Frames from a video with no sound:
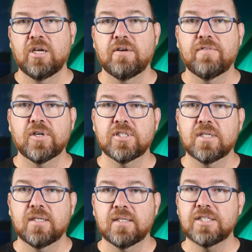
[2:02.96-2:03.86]
First,
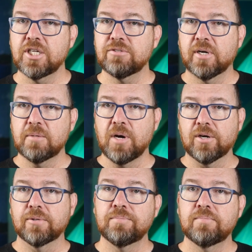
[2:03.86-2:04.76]
let's just run a
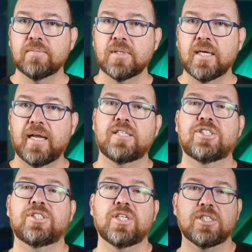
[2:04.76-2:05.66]
model. It's
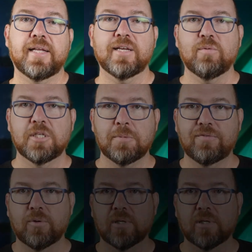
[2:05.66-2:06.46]
just like it was before.